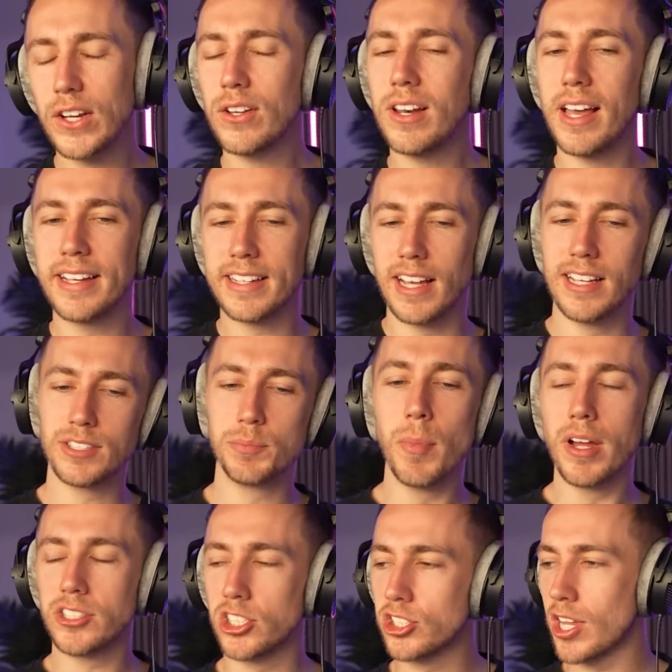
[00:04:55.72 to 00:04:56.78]
feel like as
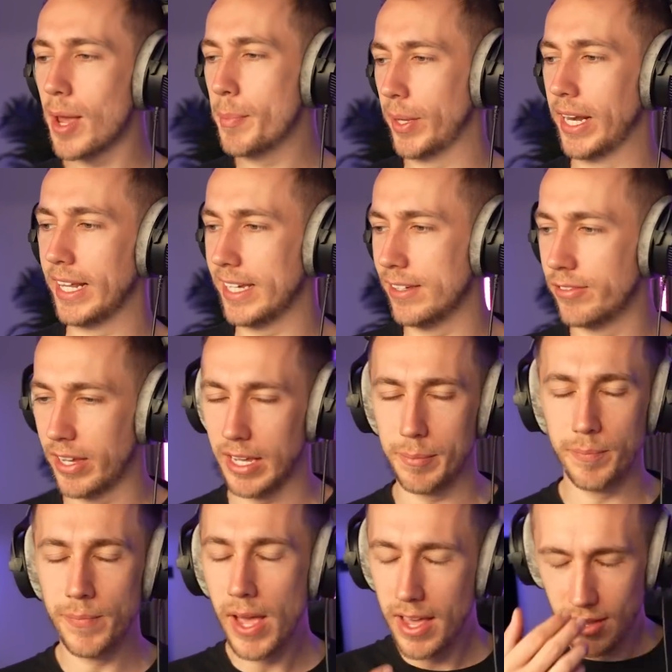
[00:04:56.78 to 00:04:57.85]
much as I believe
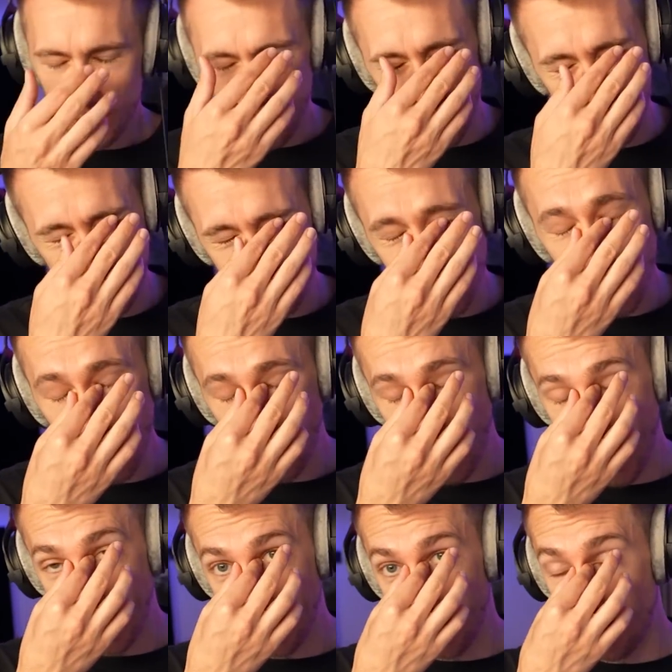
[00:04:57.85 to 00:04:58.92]
him, with, you know,
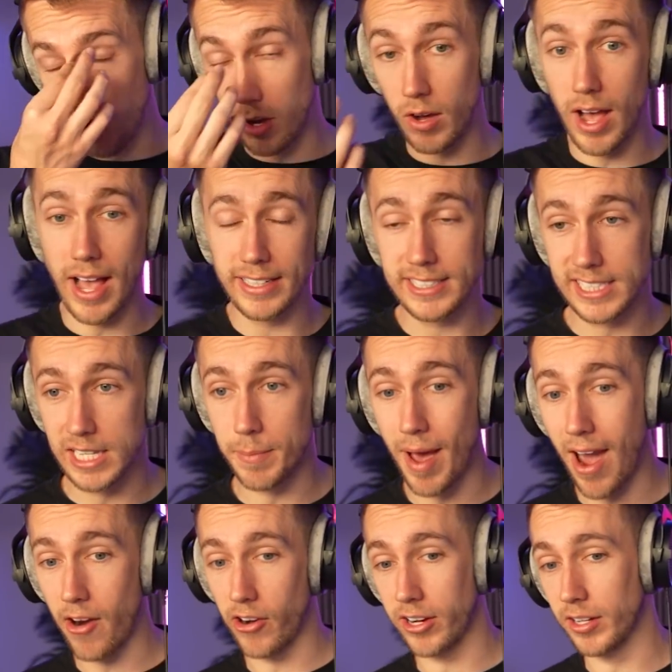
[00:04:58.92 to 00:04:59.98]
like, oh, I seem
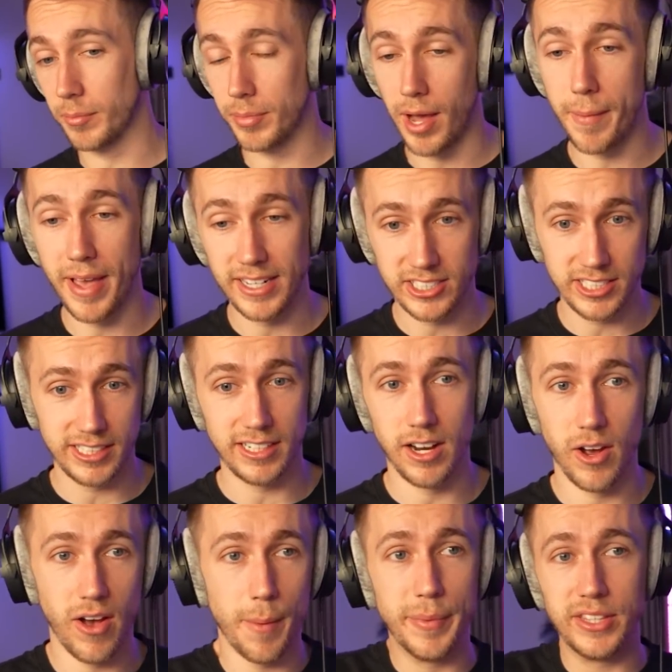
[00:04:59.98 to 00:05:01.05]
arrogant, but I'm actually, you
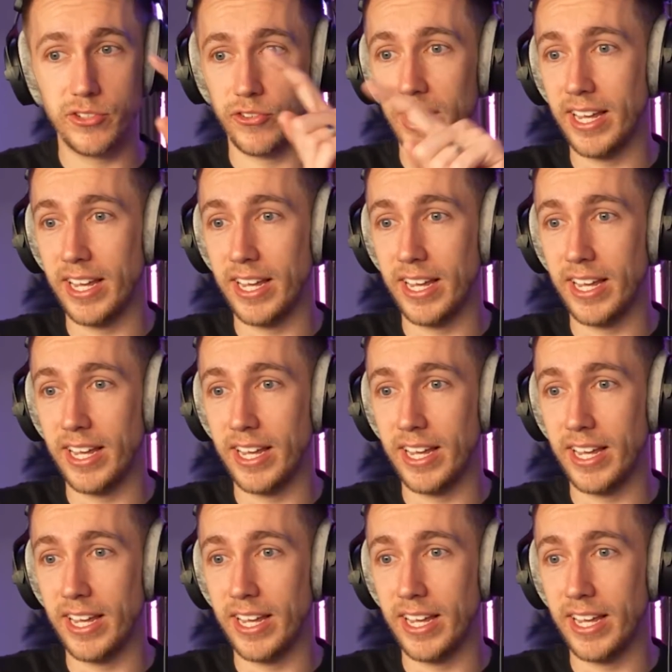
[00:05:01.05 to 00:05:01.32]
know, I'm into a